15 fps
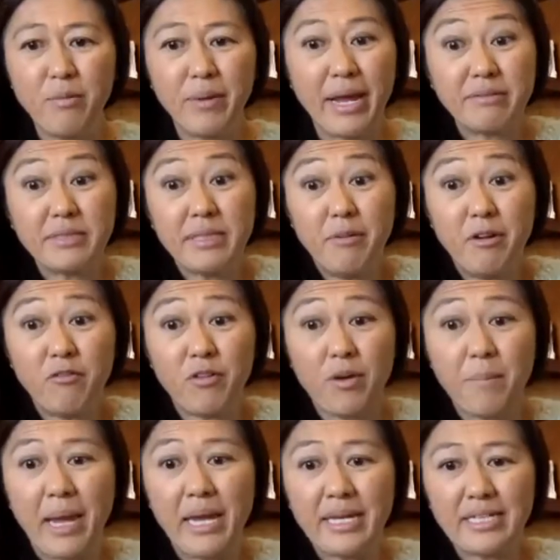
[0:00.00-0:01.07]
We have someone from
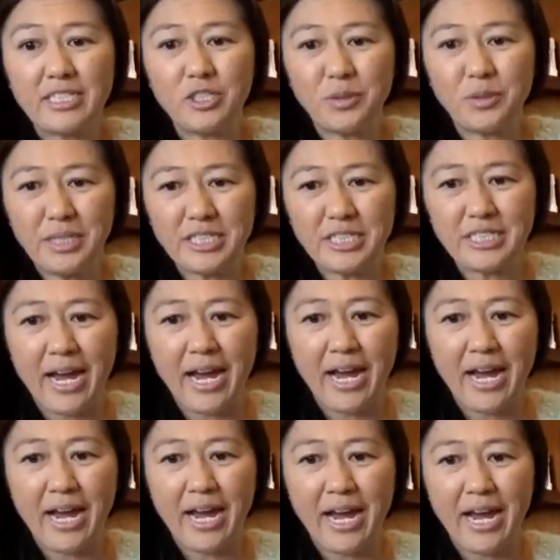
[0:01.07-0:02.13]
Macon,
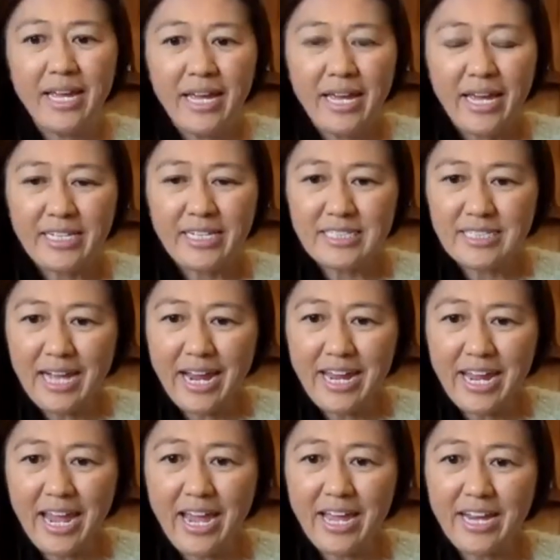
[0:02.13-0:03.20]
Georgia. And
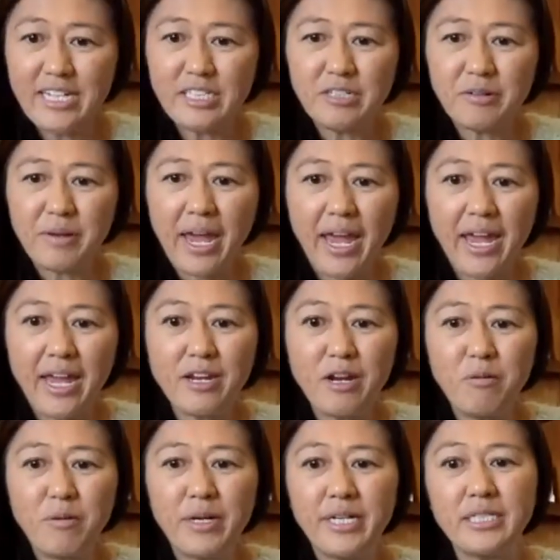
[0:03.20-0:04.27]
Cyan, it's okay.
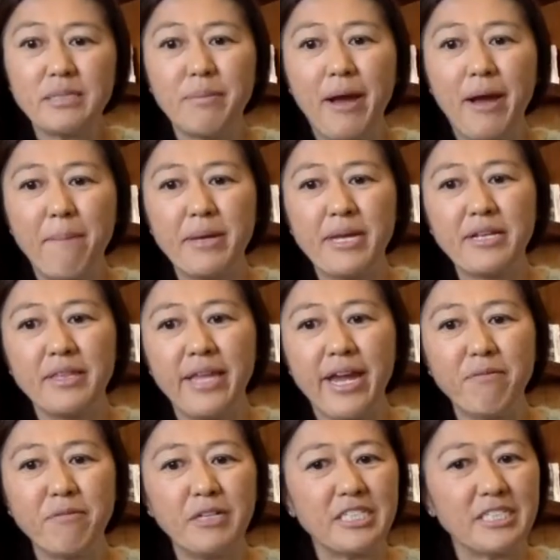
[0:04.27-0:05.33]
No worries about being
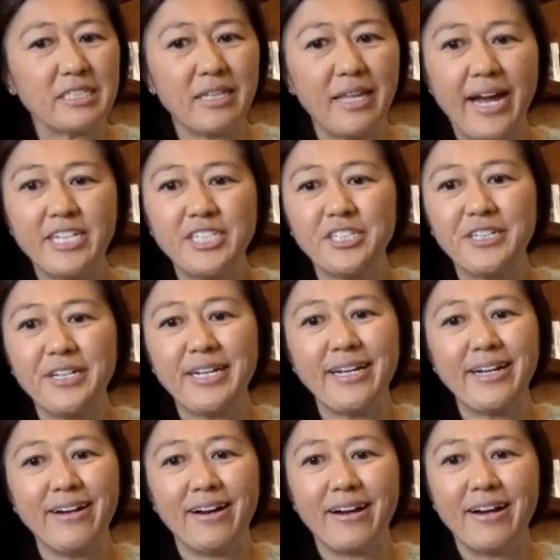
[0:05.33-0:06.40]
late. We're just glad you're
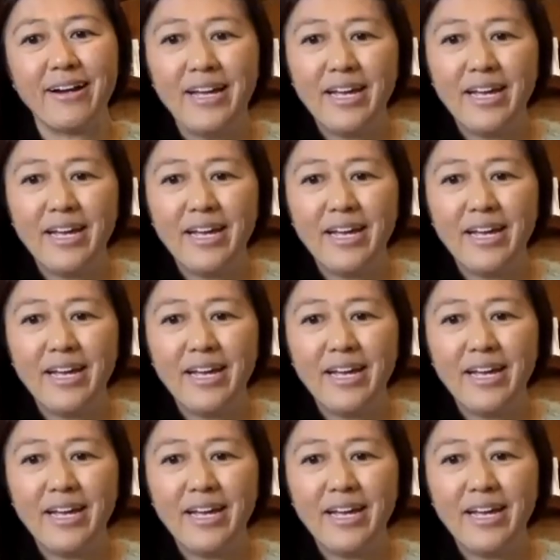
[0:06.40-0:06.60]
here.